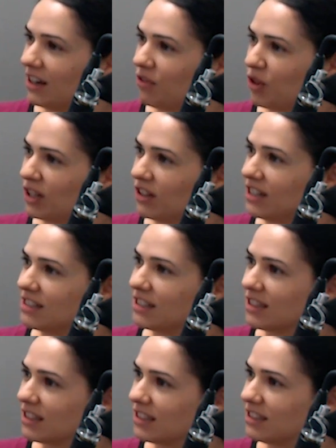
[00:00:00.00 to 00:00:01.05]
And
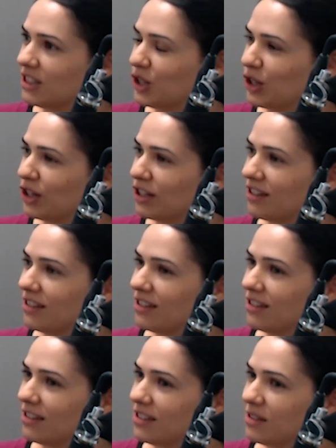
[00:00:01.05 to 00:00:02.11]
realizing that
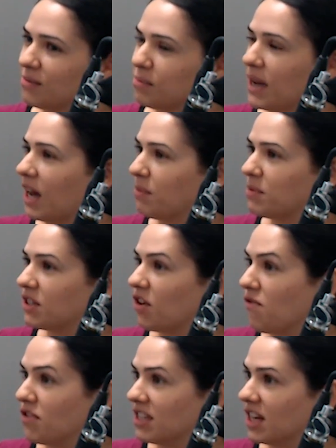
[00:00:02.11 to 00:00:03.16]
perhaps the
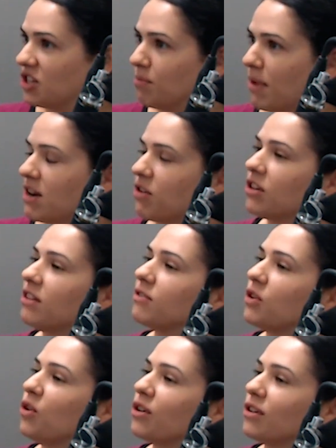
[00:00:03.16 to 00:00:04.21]
conversation may not have
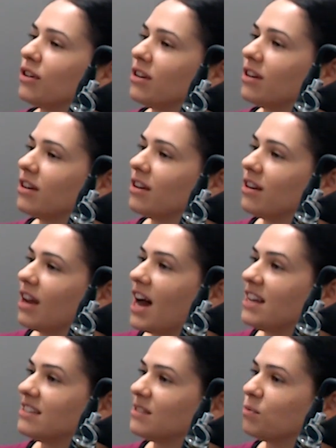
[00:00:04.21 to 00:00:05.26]
gone
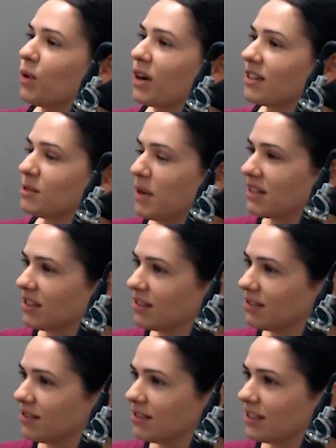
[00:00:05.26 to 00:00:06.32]
as one
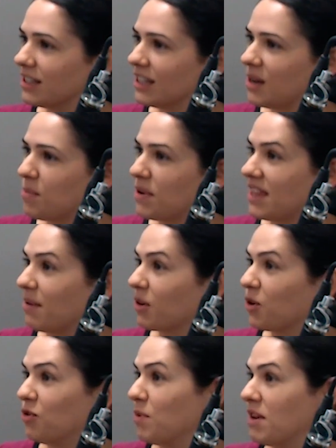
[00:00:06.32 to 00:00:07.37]
expected, but that
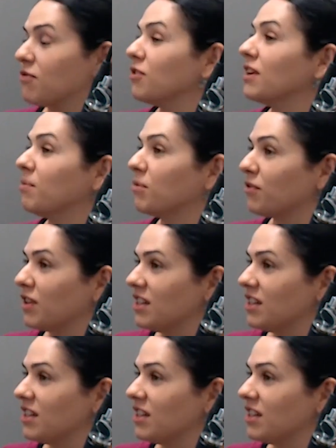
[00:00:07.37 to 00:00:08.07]
could have been for a number of